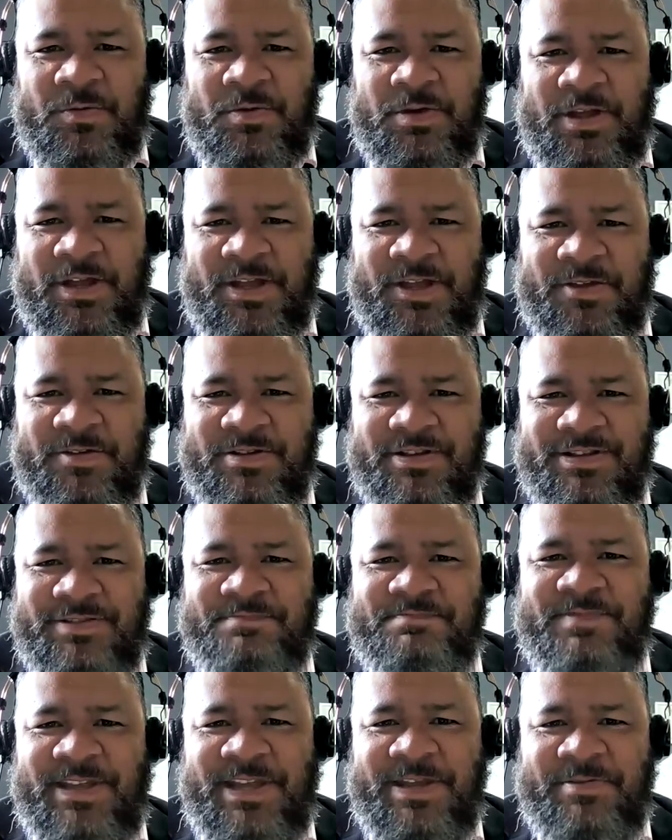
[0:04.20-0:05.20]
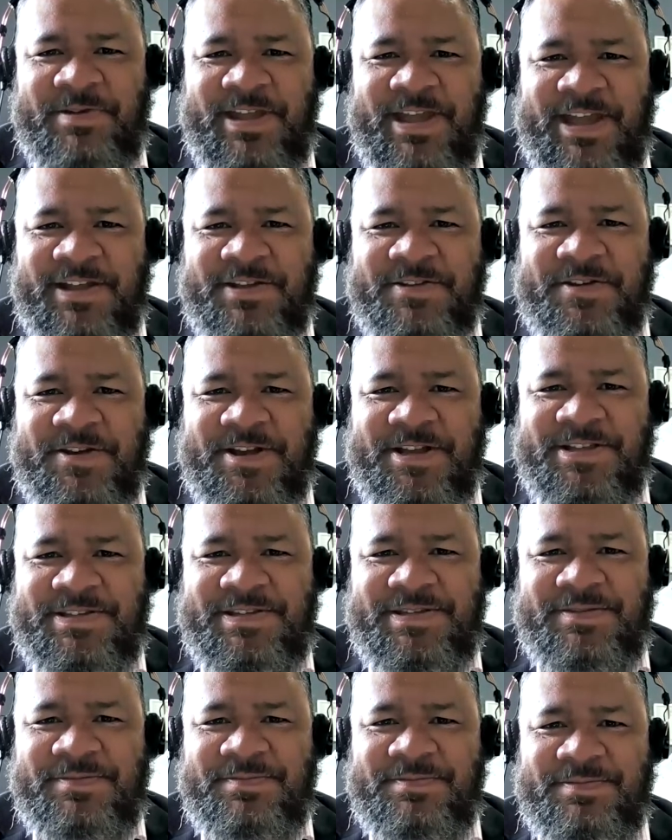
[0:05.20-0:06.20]
Well, here we are,
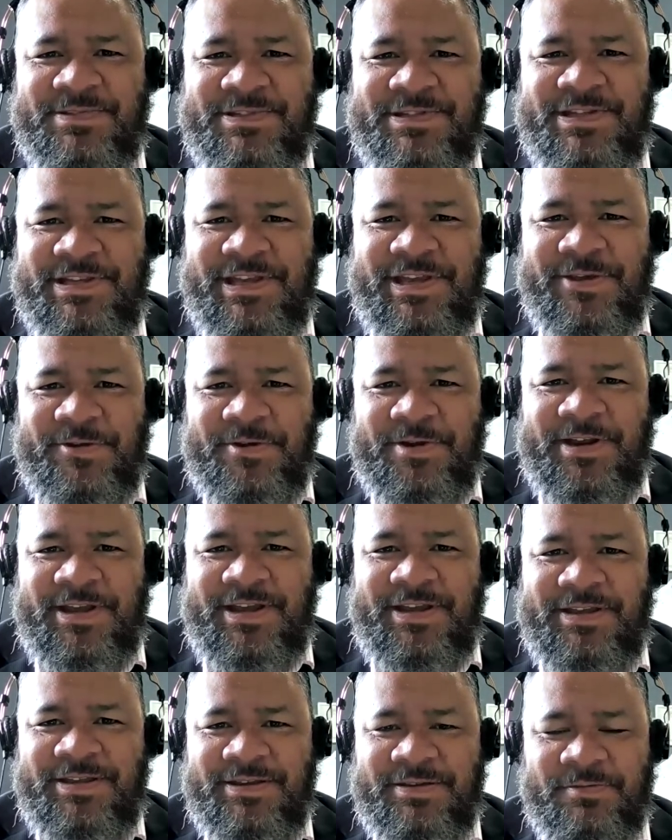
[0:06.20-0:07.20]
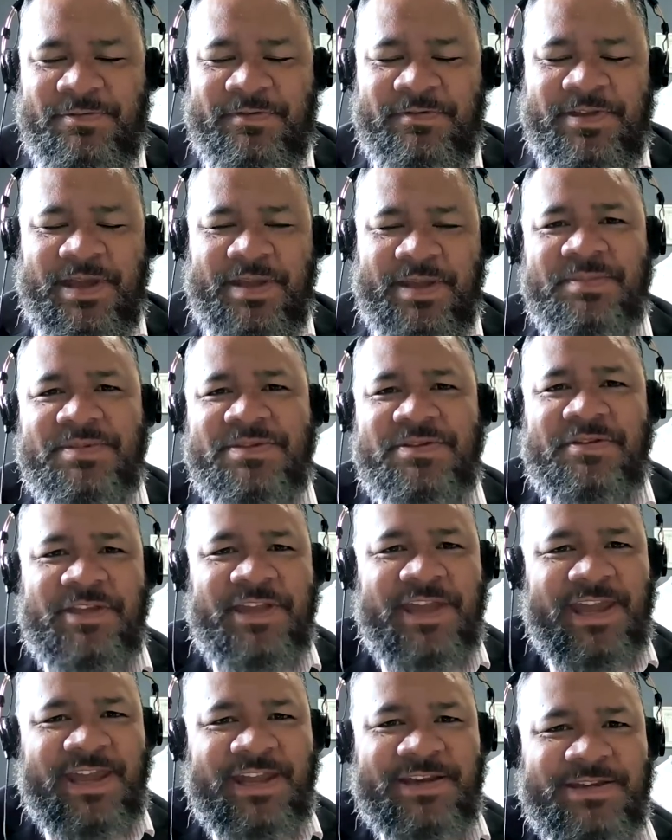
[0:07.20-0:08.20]
guys. Kia ora, we've come to
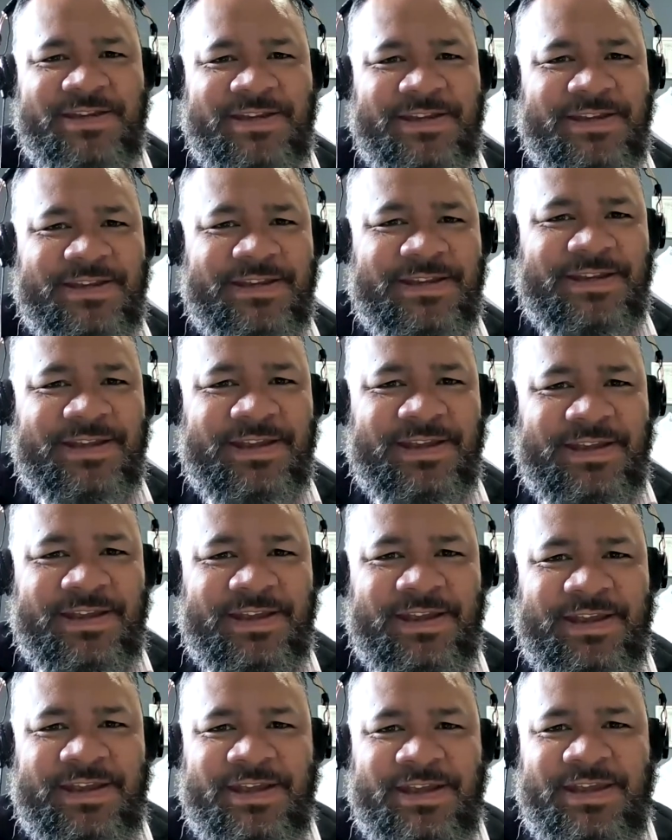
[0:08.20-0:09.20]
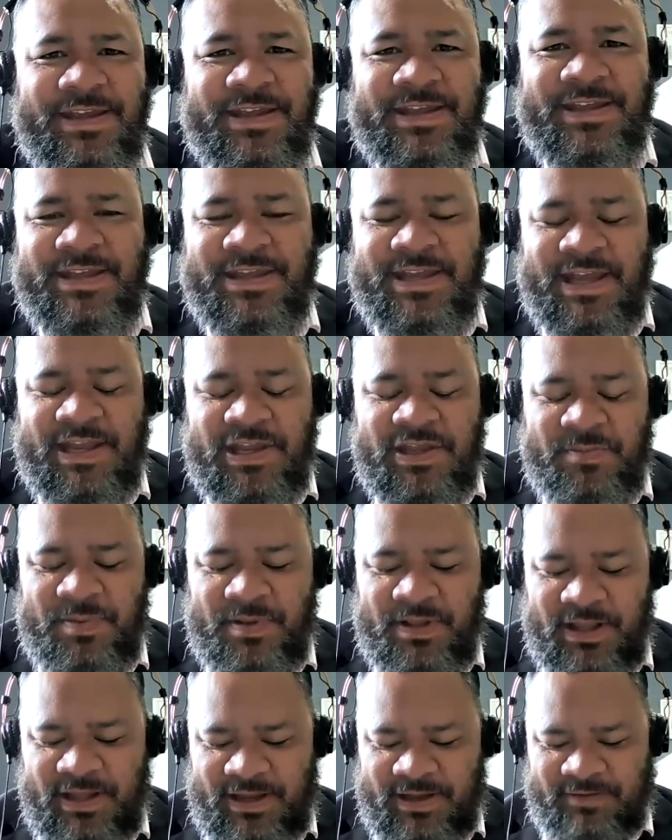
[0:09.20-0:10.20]
the end. Can you
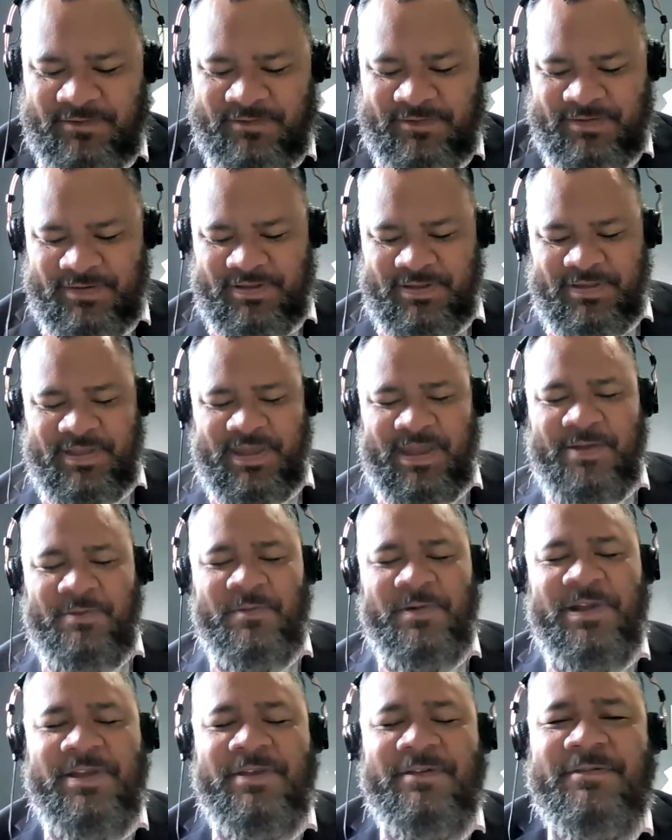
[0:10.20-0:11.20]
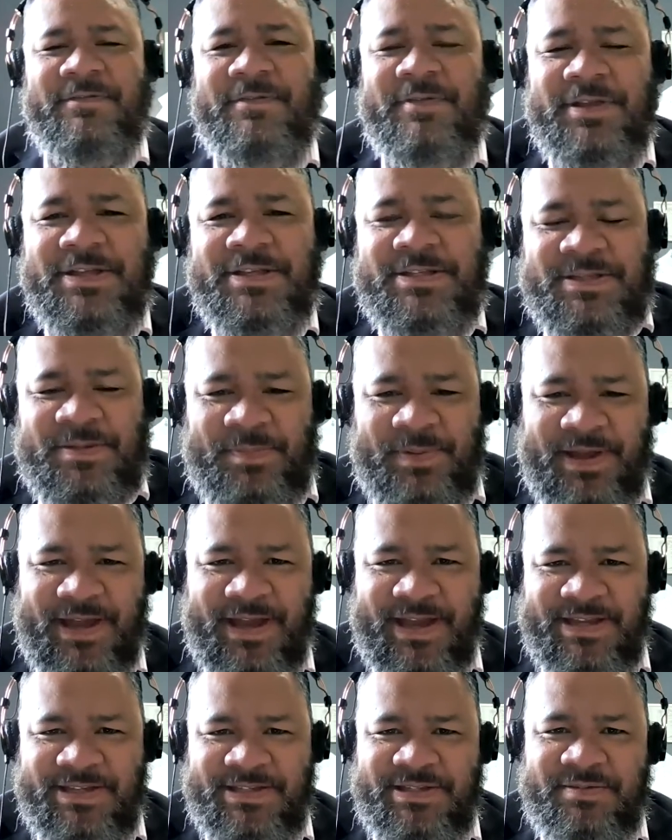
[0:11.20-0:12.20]
believe that we've
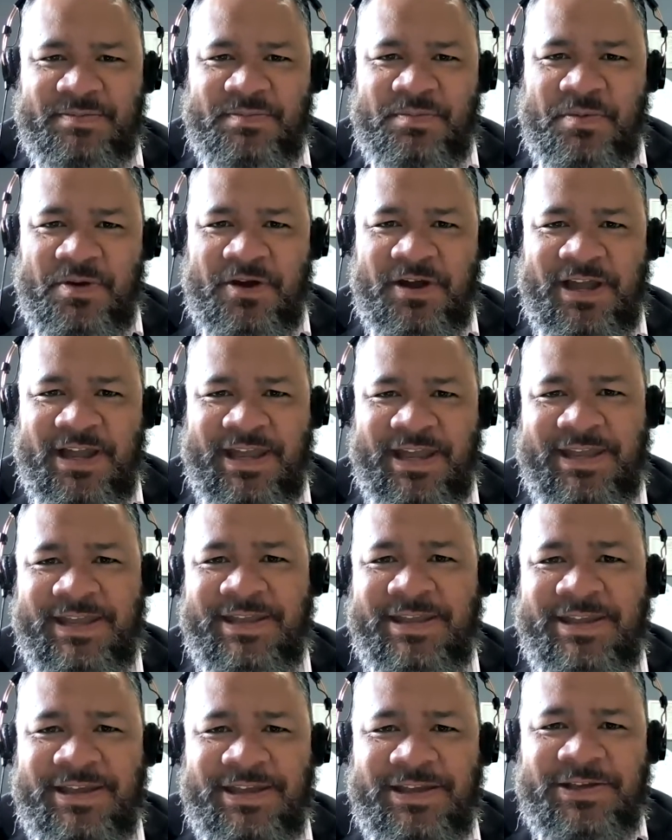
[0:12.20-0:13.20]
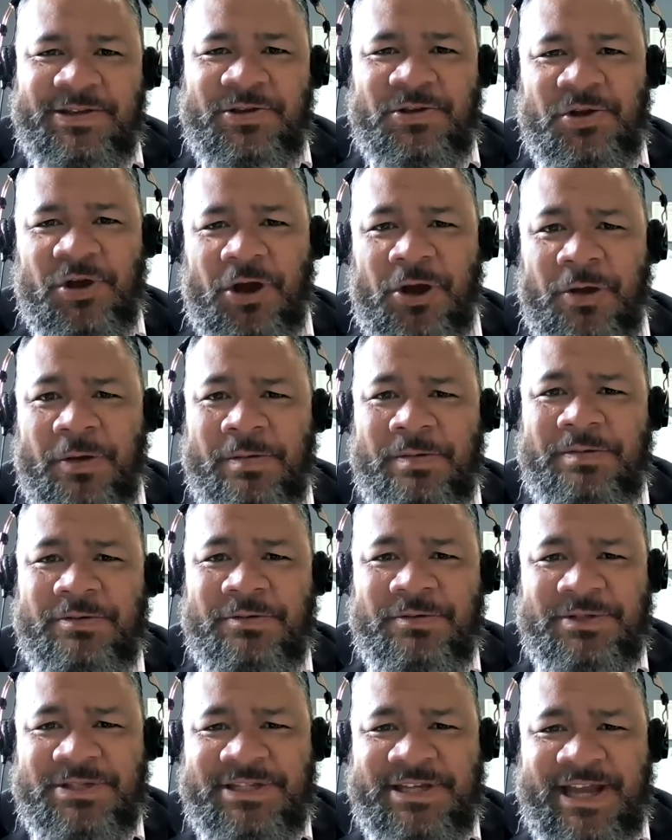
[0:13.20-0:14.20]
surpassed my goal
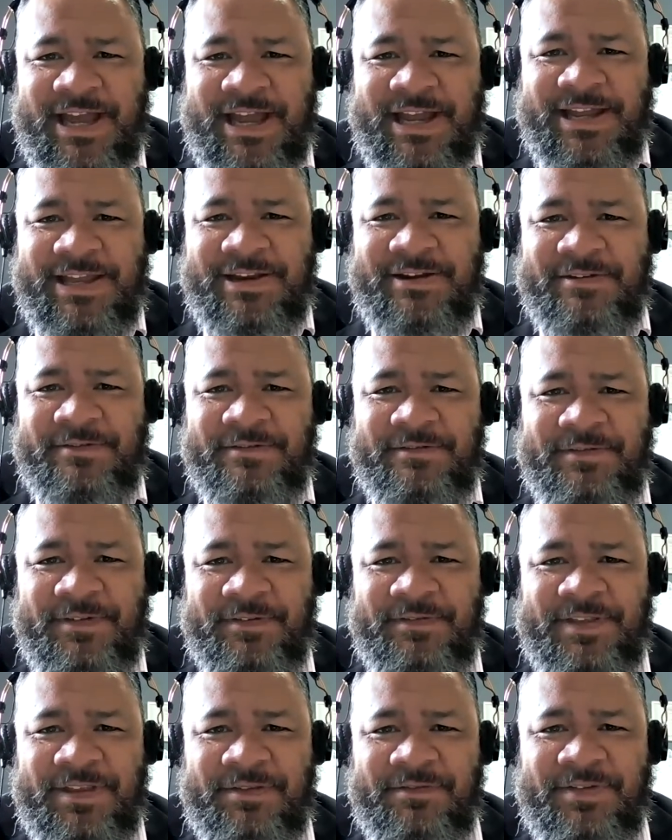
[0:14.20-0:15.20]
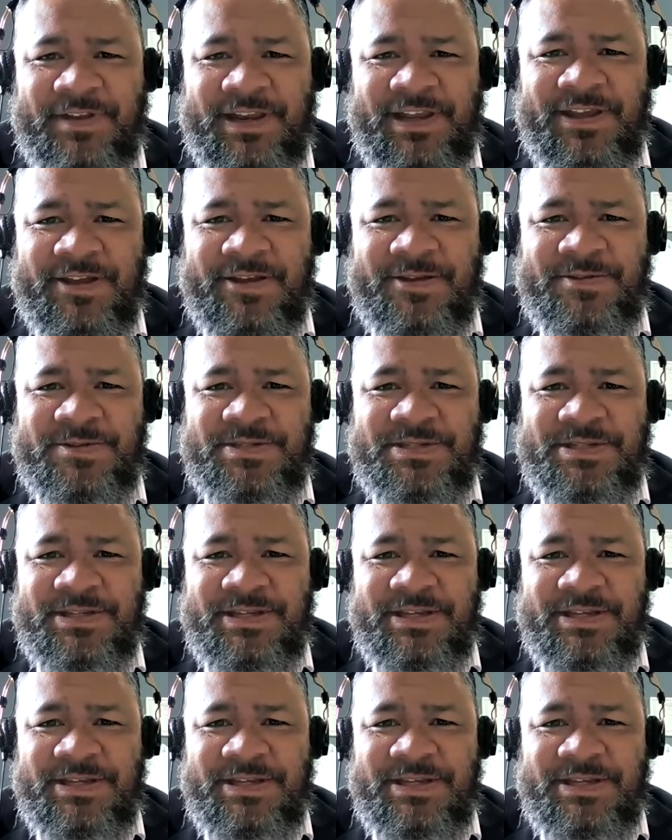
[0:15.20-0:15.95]
or target of 50 videos?